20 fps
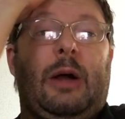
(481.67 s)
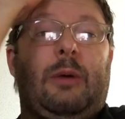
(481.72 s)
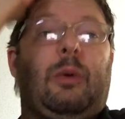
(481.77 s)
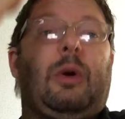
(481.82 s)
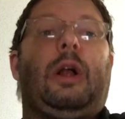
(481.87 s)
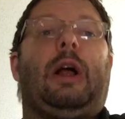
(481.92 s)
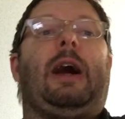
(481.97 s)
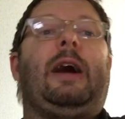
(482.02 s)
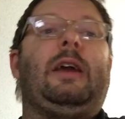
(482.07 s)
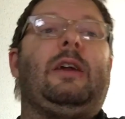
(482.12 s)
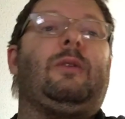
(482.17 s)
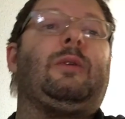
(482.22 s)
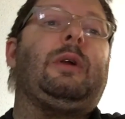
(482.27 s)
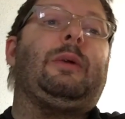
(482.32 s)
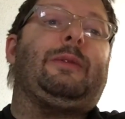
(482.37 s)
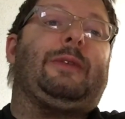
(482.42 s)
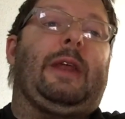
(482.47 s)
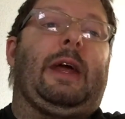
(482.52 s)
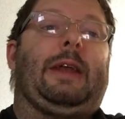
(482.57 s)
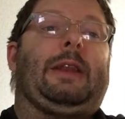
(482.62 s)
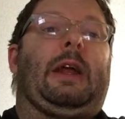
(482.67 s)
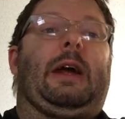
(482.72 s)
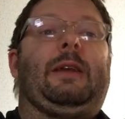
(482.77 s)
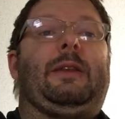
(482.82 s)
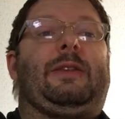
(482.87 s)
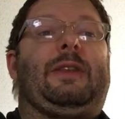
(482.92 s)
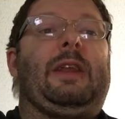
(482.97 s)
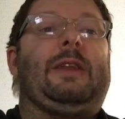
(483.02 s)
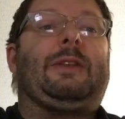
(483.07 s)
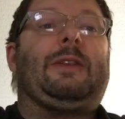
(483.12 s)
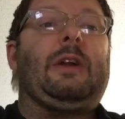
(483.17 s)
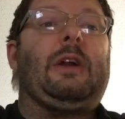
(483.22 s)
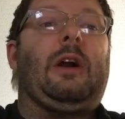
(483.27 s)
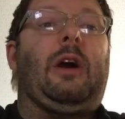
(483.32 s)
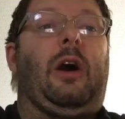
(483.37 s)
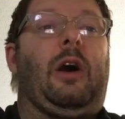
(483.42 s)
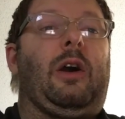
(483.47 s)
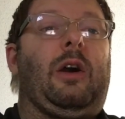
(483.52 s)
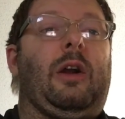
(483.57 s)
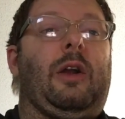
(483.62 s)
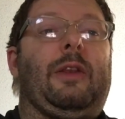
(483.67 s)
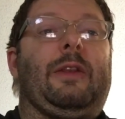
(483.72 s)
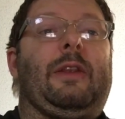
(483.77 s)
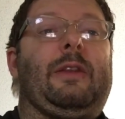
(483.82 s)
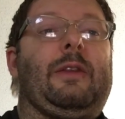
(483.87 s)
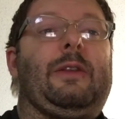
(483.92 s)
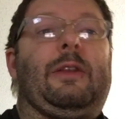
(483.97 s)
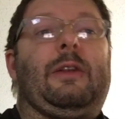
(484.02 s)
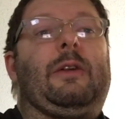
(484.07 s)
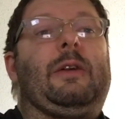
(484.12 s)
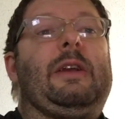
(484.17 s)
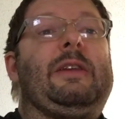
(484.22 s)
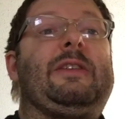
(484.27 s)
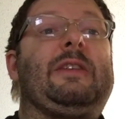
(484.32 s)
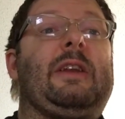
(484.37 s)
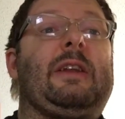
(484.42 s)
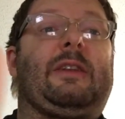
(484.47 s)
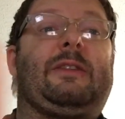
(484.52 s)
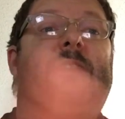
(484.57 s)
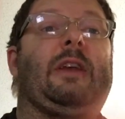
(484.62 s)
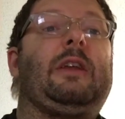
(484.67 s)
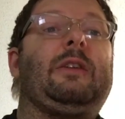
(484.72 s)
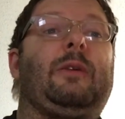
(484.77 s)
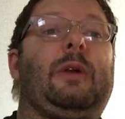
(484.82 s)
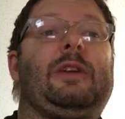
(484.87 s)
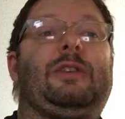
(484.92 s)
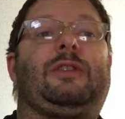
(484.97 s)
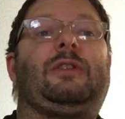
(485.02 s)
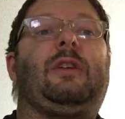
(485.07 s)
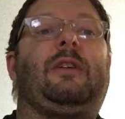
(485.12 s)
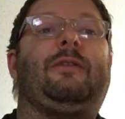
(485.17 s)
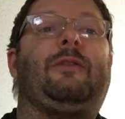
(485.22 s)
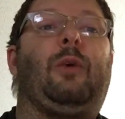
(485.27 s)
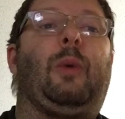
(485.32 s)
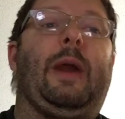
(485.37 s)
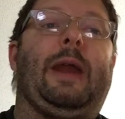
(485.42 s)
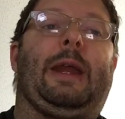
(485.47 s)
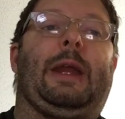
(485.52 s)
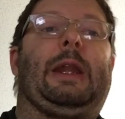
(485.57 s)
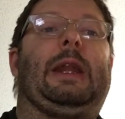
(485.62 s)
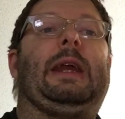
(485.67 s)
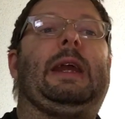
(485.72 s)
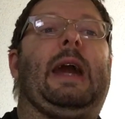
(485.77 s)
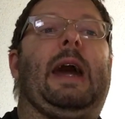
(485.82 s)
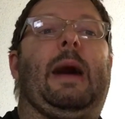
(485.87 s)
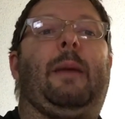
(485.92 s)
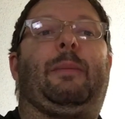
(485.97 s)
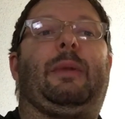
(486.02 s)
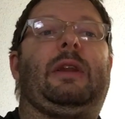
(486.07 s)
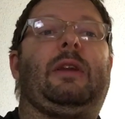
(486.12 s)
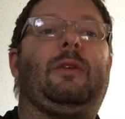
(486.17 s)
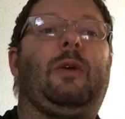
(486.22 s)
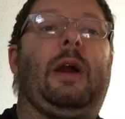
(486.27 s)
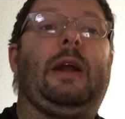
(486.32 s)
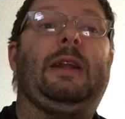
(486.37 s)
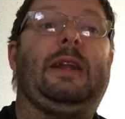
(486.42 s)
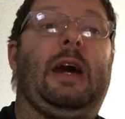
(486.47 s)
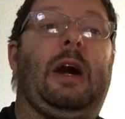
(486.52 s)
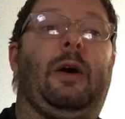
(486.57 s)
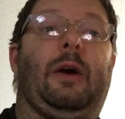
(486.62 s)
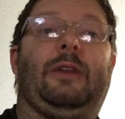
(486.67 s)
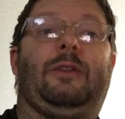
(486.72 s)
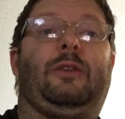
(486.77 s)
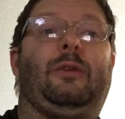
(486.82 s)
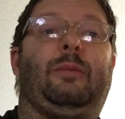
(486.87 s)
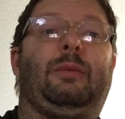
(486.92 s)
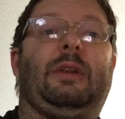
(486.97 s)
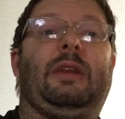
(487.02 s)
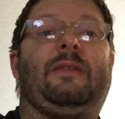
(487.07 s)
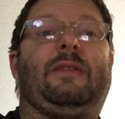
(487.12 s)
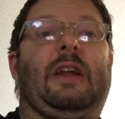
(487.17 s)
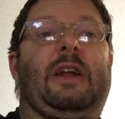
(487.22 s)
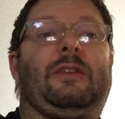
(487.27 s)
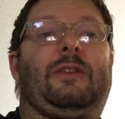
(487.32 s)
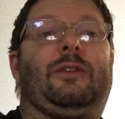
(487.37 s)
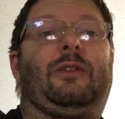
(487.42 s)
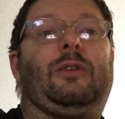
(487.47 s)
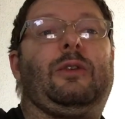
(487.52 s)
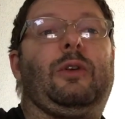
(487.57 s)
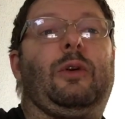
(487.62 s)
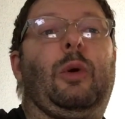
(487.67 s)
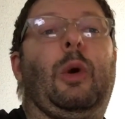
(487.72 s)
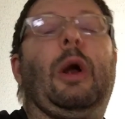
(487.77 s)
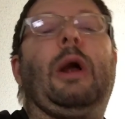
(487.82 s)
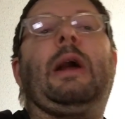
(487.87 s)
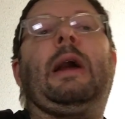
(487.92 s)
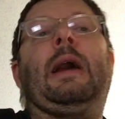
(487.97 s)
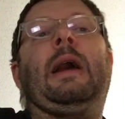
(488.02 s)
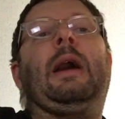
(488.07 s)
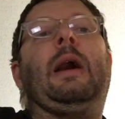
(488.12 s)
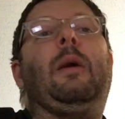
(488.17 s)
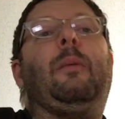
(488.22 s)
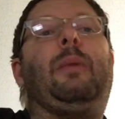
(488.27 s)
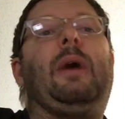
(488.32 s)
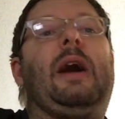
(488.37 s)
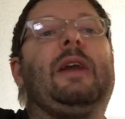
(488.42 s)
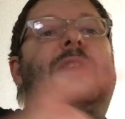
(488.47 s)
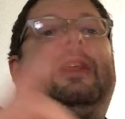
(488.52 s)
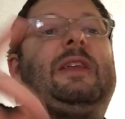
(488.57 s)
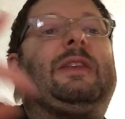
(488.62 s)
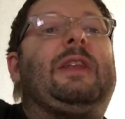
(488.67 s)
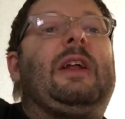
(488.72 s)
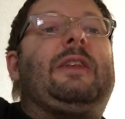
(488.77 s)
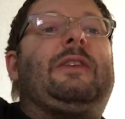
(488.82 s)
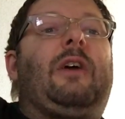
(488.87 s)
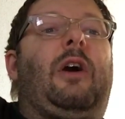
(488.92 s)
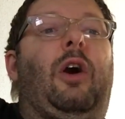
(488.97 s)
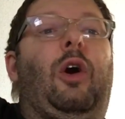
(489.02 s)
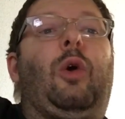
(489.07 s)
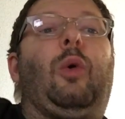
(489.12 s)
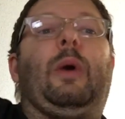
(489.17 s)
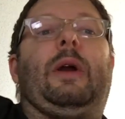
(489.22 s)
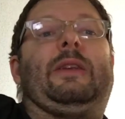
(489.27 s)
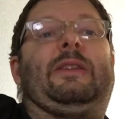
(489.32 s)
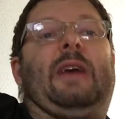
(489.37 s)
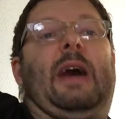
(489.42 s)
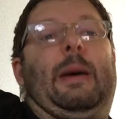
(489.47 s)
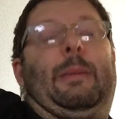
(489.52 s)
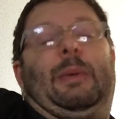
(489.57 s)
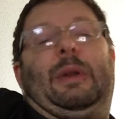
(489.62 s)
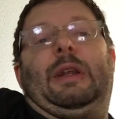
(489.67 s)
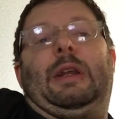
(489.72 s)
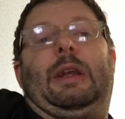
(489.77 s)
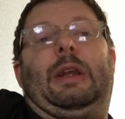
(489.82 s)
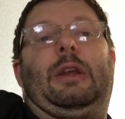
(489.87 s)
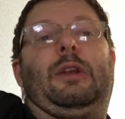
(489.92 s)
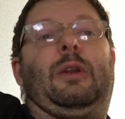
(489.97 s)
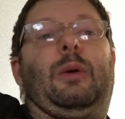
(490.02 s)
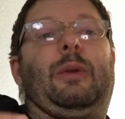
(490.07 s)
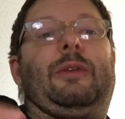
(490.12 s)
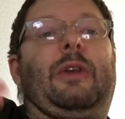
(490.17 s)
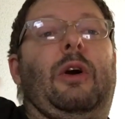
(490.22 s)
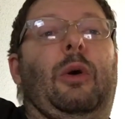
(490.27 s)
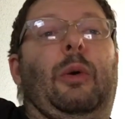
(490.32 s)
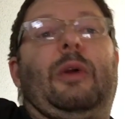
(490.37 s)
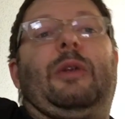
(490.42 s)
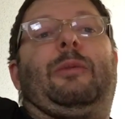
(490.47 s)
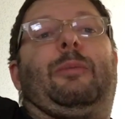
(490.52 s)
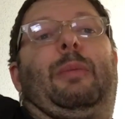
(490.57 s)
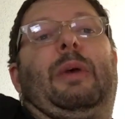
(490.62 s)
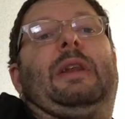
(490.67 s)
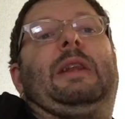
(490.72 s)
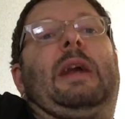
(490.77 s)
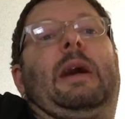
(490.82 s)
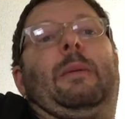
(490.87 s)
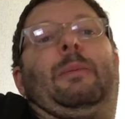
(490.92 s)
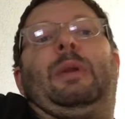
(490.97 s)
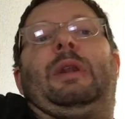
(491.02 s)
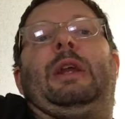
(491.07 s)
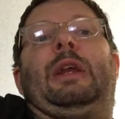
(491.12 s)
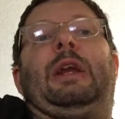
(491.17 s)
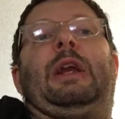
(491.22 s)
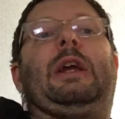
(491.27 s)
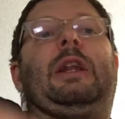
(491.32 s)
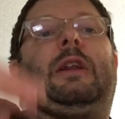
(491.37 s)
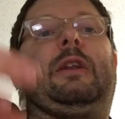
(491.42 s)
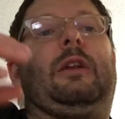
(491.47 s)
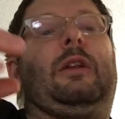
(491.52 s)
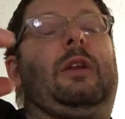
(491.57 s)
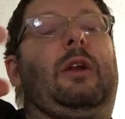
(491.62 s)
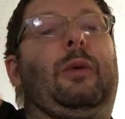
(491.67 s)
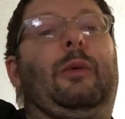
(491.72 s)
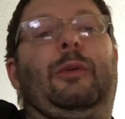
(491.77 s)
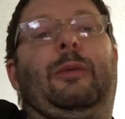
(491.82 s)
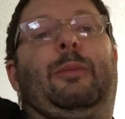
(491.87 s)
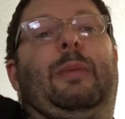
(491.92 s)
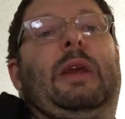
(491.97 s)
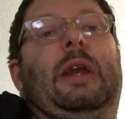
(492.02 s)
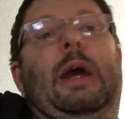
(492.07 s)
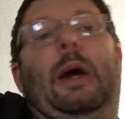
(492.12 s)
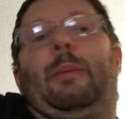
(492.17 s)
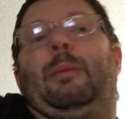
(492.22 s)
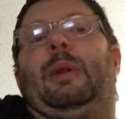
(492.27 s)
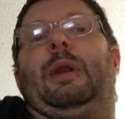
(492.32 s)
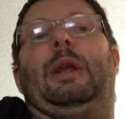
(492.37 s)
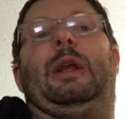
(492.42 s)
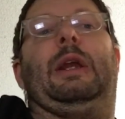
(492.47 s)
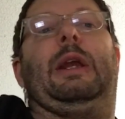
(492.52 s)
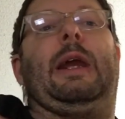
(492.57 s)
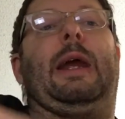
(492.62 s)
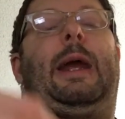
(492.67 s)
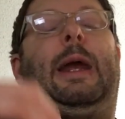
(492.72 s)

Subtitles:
Well, I agree with that. I think there is an acceleration of awakening happening right now. I do believe that's true. But I think that's always happening. You know, it's always been happening, and it'll always be happening.